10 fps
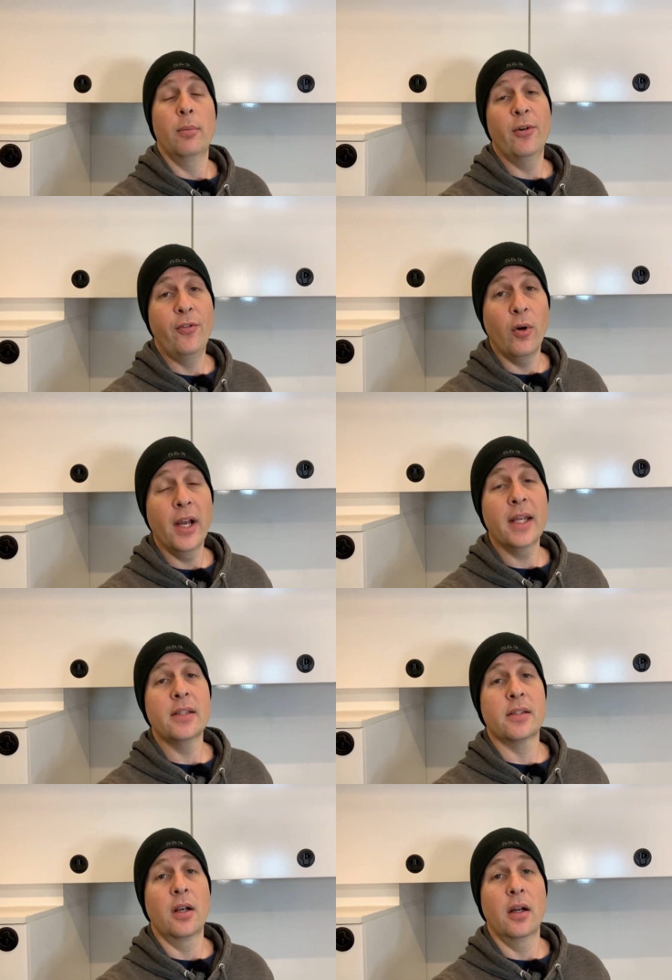before I
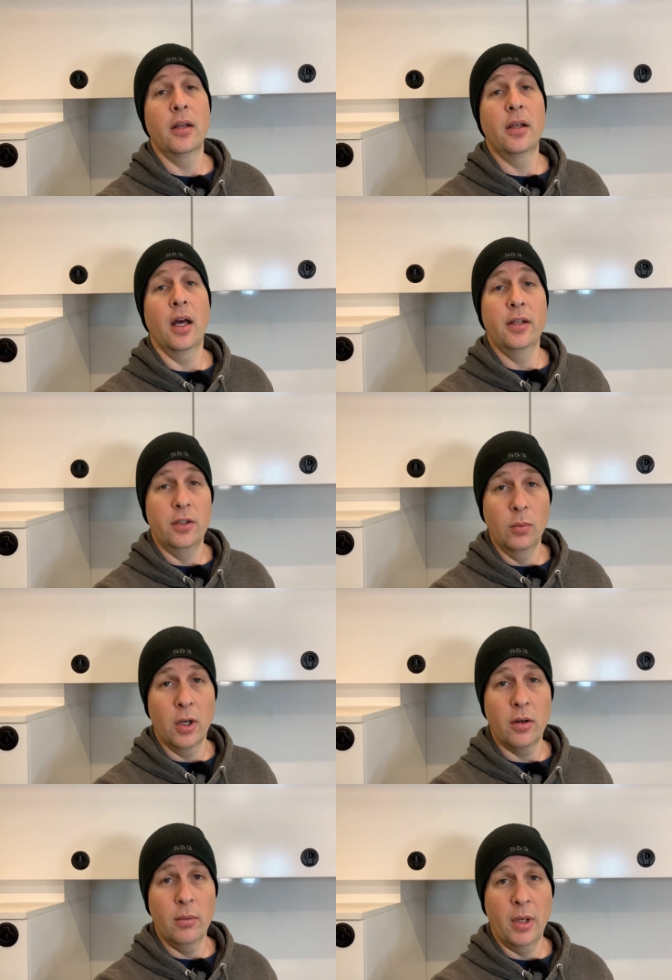get started, I do
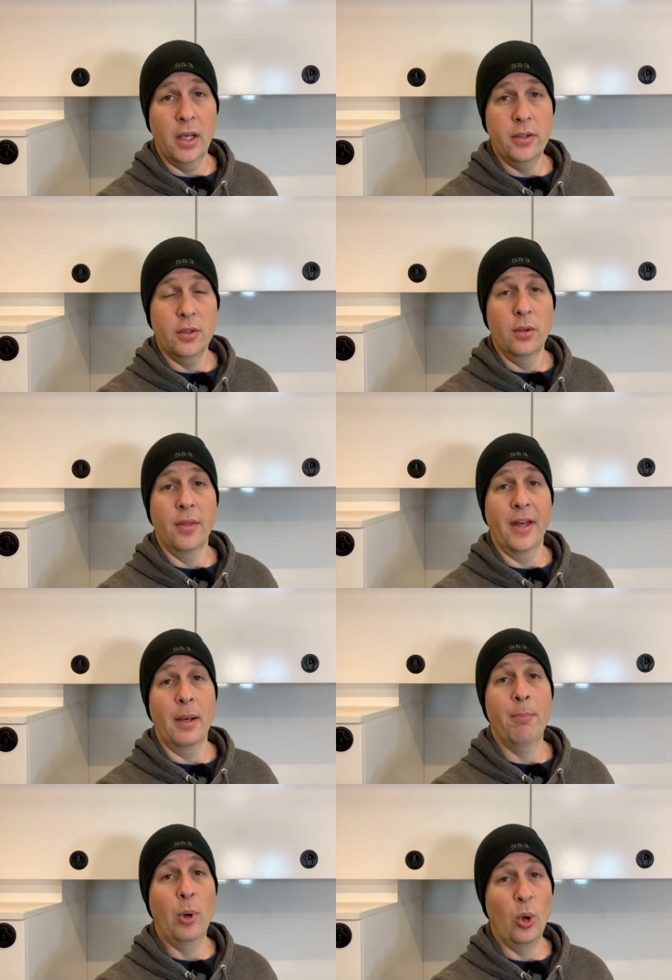want to remind you
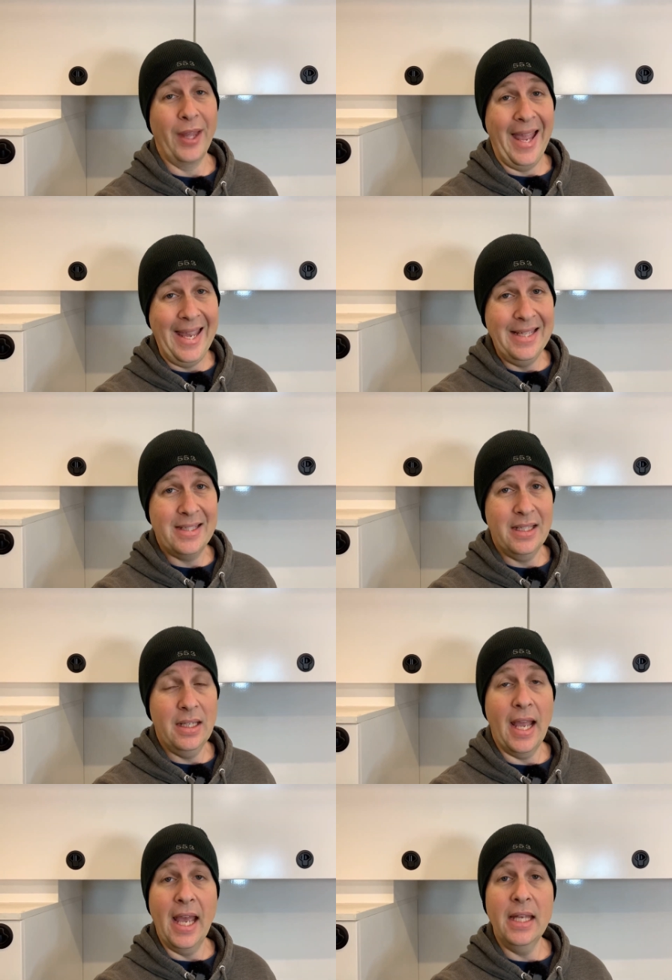that both
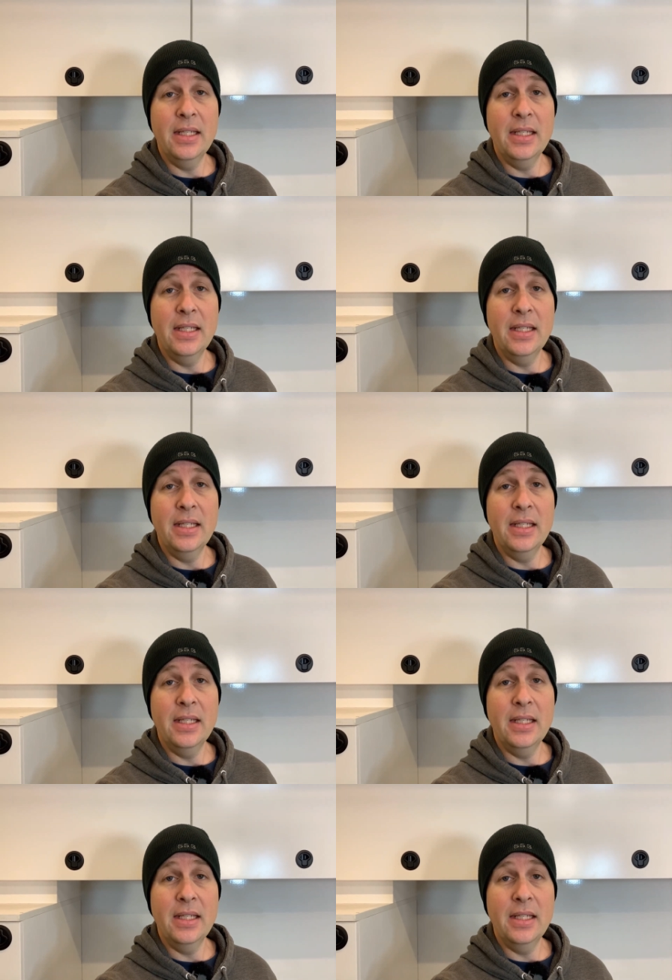AC and